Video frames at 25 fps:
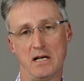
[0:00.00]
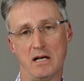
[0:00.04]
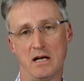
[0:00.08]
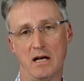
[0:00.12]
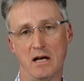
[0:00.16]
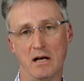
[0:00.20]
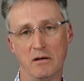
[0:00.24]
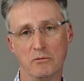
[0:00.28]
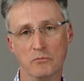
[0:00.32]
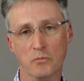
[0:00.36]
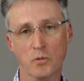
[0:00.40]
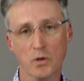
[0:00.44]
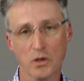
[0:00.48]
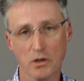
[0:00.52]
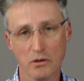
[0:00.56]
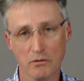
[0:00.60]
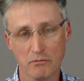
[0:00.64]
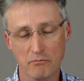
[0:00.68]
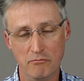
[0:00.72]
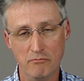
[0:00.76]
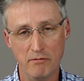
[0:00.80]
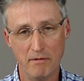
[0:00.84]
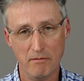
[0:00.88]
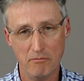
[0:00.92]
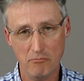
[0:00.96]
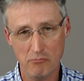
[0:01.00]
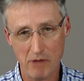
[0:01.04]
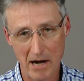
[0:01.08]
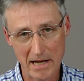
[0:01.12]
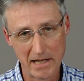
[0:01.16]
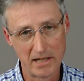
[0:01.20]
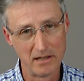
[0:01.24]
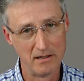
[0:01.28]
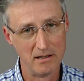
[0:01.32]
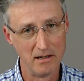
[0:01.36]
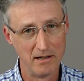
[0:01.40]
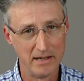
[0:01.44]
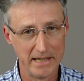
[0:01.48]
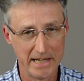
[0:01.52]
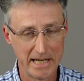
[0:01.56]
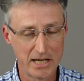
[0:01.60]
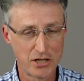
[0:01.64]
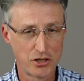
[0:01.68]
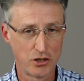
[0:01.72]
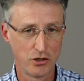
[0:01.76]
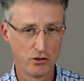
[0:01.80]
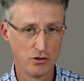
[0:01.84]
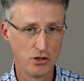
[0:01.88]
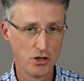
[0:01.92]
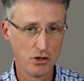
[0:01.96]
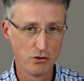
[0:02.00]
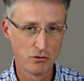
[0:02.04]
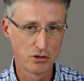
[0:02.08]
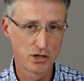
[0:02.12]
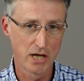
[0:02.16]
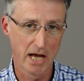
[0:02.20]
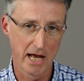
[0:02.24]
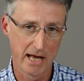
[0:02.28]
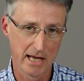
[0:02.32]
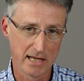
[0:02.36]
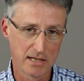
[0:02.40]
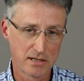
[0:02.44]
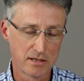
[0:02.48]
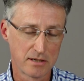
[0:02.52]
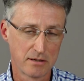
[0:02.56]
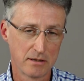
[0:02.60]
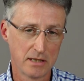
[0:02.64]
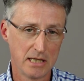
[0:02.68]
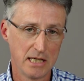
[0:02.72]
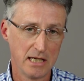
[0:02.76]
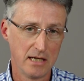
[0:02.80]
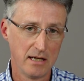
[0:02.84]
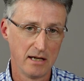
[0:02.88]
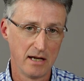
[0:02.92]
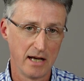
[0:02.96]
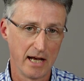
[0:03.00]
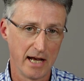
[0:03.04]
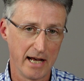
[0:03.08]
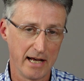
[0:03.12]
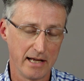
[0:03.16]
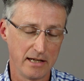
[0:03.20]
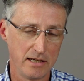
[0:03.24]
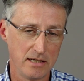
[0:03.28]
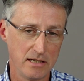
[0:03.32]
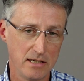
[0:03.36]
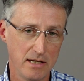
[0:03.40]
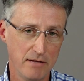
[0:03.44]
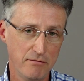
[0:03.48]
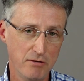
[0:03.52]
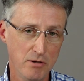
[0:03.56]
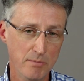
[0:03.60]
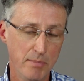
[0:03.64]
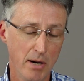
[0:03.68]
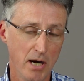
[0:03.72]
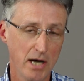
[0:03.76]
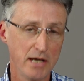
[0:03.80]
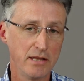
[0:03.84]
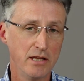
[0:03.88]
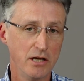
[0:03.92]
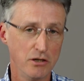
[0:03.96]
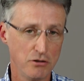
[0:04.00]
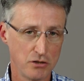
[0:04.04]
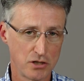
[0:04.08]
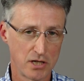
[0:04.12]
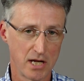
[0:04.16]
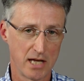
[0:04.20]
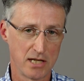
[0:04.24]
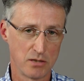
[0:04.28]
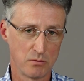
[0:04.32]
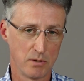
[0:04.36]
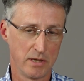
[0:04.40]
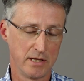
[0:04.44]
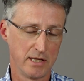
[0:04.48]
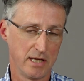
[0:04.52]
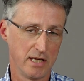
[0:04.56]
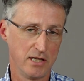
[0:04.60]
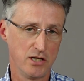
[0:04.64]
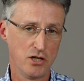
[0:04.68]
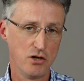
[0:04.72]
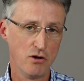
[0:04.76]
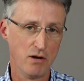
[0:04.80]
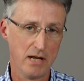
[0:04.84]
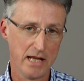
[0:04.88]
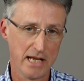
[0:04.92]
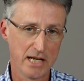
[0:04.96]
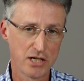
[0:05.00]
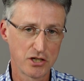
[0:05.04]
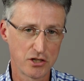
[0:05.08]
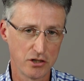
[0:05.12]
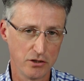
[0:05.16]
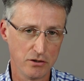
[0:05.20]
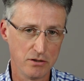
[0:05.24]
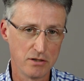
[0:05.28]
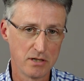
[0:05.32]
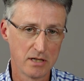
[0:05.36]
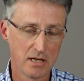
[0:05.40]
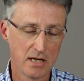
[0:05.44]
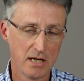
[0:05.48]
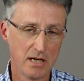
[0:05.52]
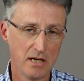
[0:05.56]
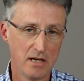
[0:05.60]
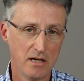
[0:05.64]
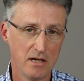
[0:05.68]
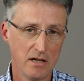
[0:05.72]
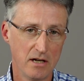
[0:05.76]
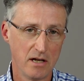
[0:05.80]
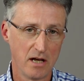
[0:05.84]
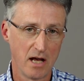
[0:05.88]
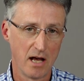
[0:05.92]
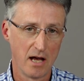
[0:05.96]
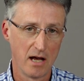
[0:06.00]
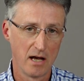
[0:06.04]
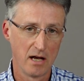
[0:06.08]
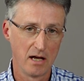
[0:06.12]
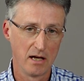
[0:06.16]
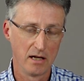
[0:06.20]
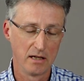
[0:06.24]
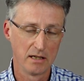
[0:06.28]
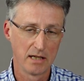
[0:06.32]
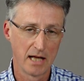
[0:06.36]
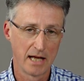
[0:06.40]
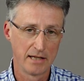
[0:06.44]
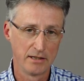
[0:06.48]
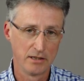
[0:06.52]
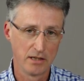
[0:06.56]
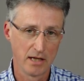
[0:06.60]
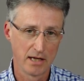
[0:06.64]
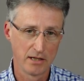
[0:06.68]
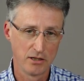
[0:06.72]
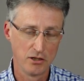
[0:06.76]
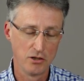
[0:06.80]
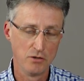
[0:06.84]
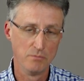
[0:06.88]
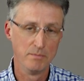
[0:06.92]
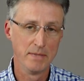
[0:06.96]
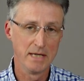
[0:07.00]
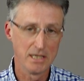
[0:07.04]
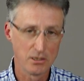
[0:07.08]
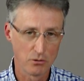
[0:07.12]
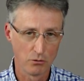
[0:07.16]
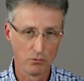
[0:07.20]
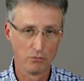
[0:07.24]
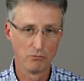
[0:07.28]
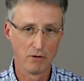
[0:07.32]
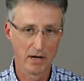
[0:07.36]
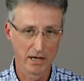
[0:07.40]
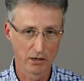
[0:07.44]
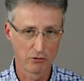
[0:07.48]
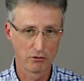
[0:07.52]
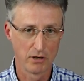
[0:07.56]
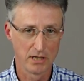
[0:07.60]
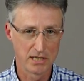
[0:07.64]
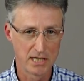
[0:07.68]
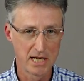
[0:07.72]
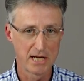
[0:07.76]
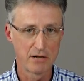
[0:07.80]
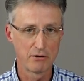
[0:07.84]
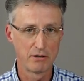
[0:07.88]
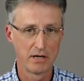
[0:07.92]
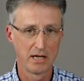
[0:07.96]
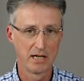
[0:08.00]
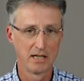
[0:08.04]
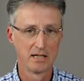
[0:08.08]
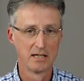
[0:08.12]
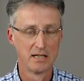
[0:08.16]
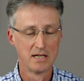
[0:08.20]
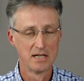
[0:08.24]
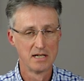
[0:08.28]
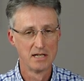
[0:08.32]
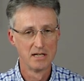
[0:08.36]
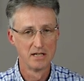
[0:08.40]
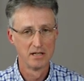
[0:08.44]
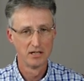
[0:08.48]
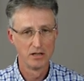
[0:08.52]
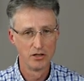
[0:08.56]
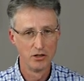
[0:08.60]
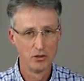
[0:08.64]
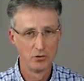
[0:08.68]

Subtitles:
will regularly issue new shares, and if you buy those shares when they're newly issued and you meet all the right criteria, you're